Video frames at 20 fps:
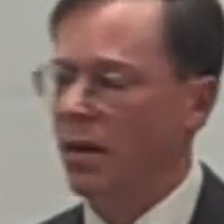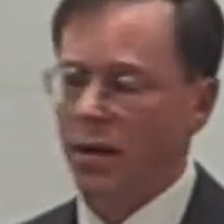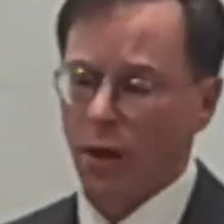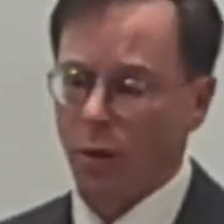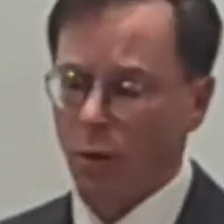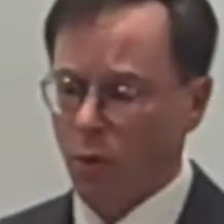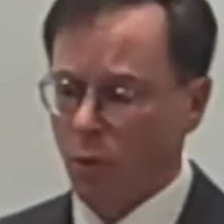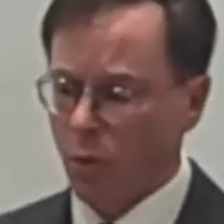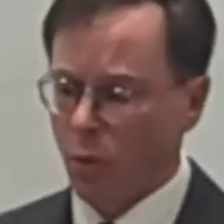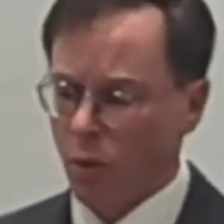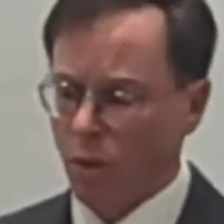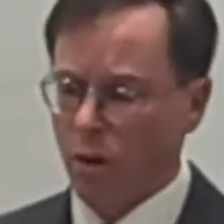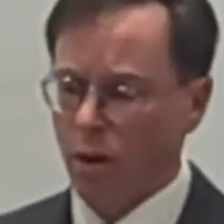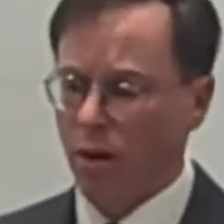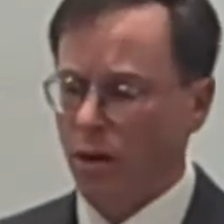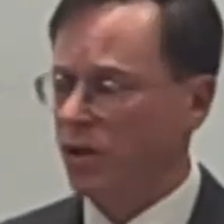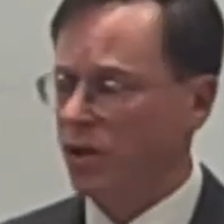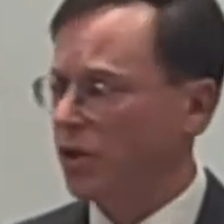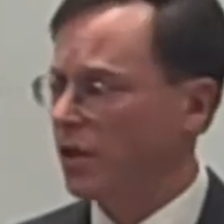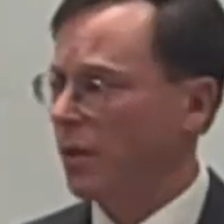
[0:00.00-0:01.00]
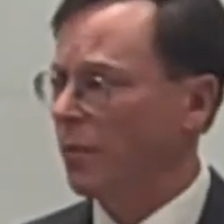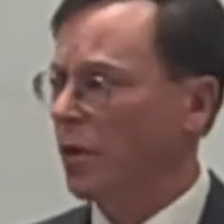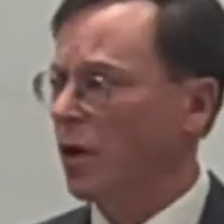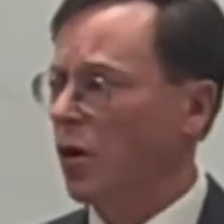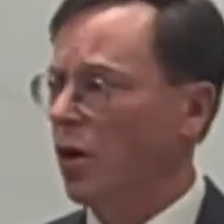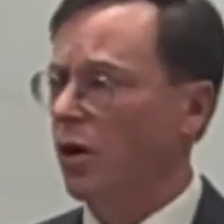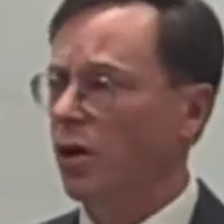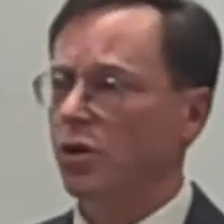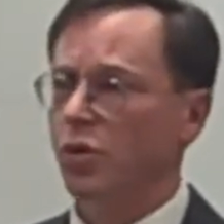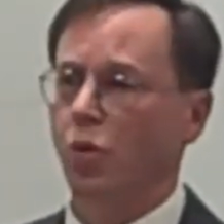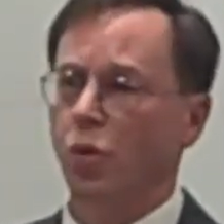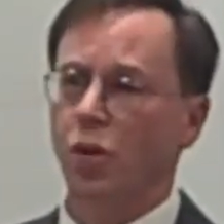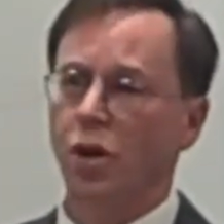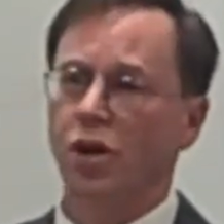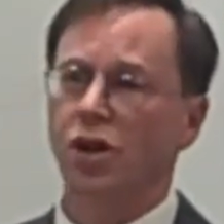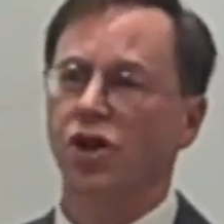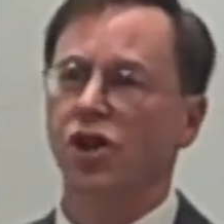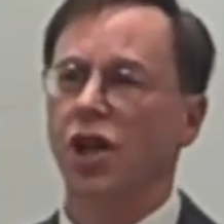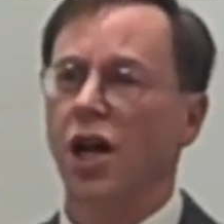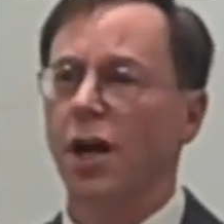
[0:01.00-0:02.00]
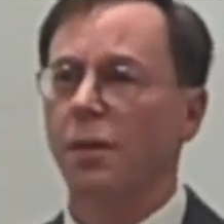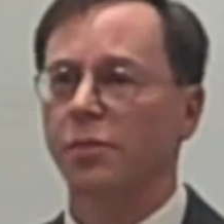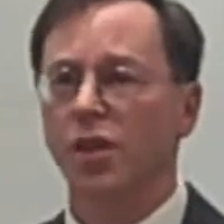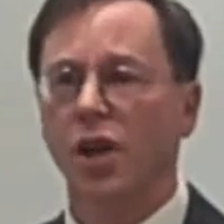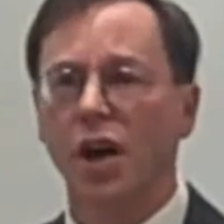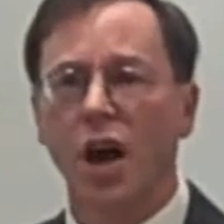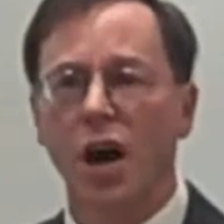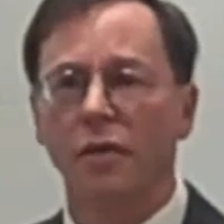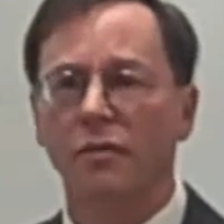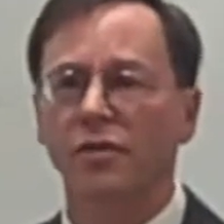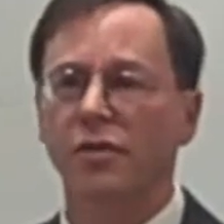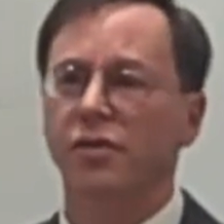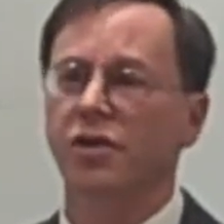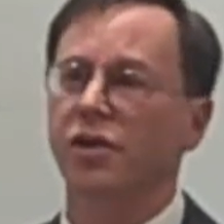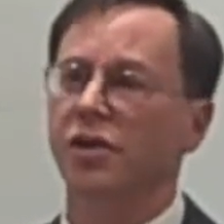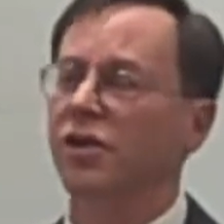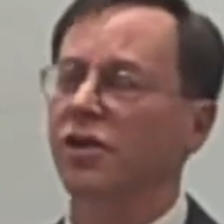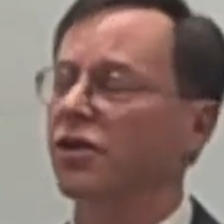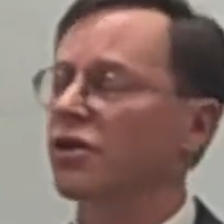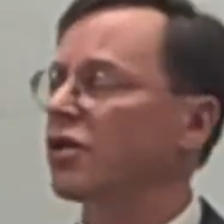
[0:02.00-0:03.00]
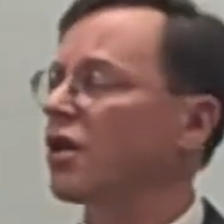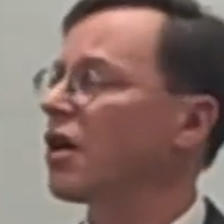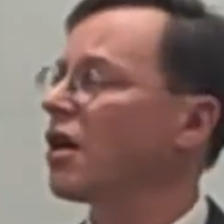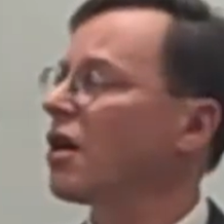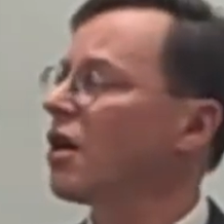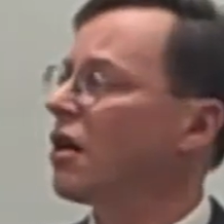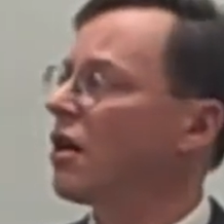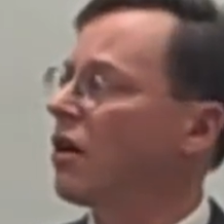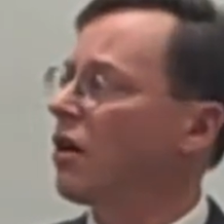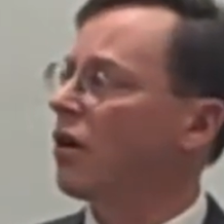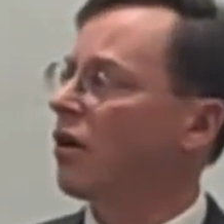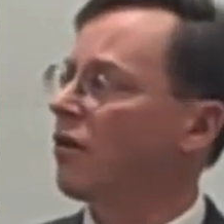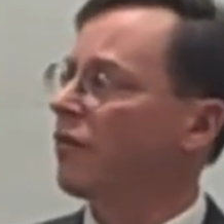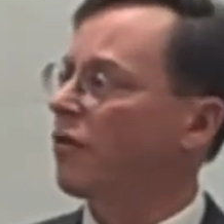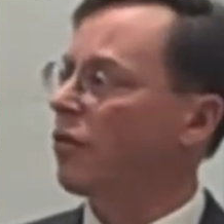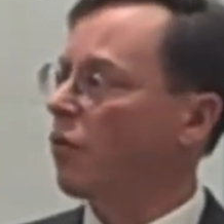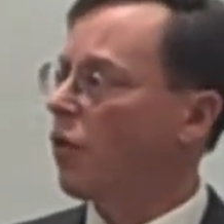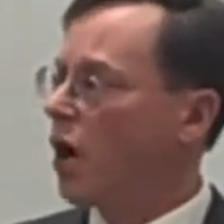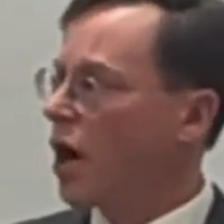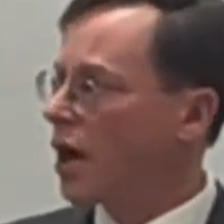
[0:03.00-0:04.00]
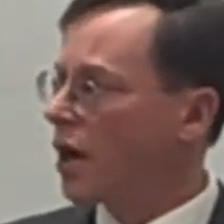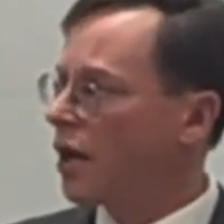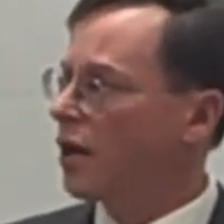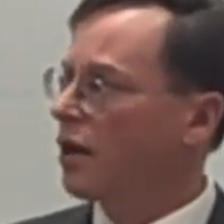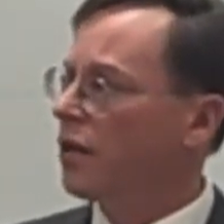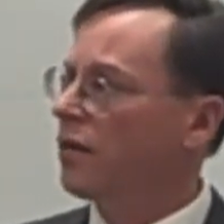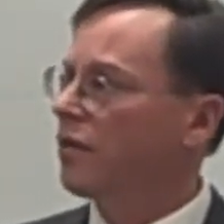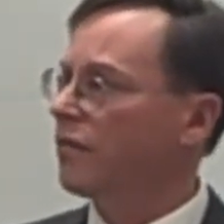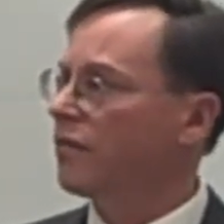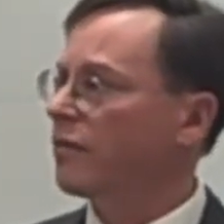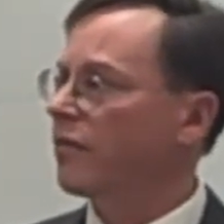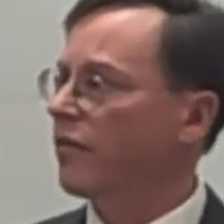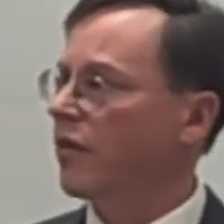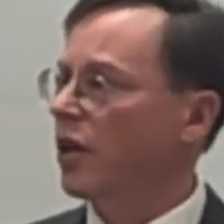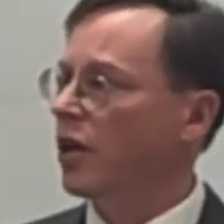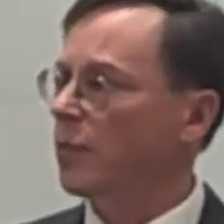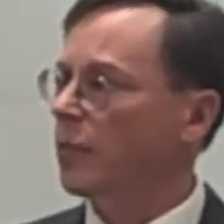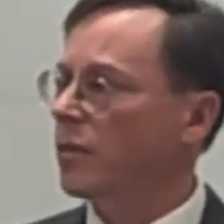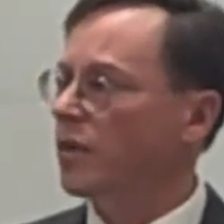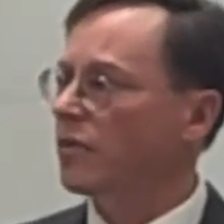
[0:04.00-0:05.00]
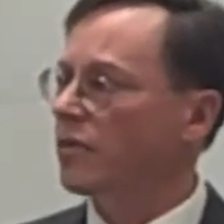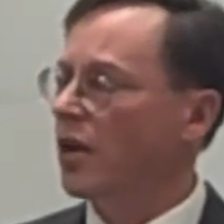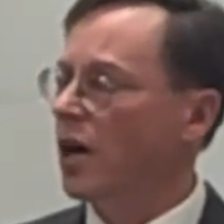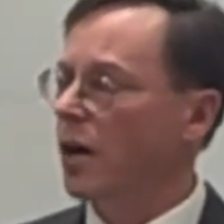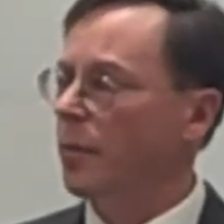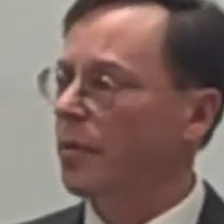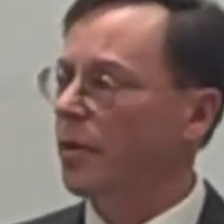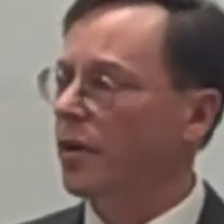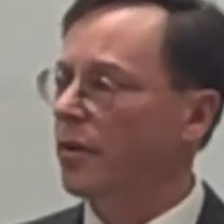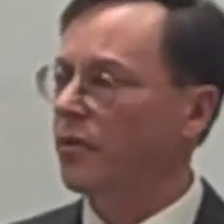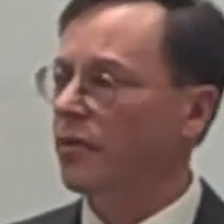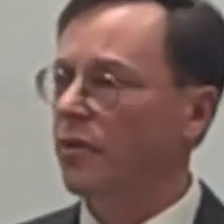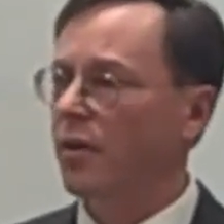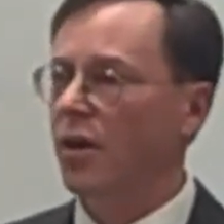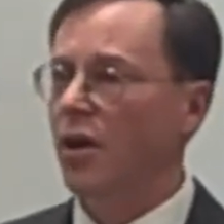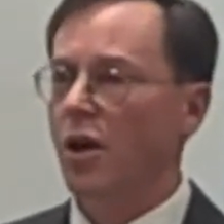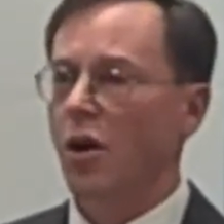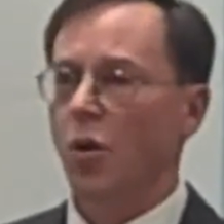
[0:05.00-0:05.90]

They were seminars, workshops, conferences on a variety of development topics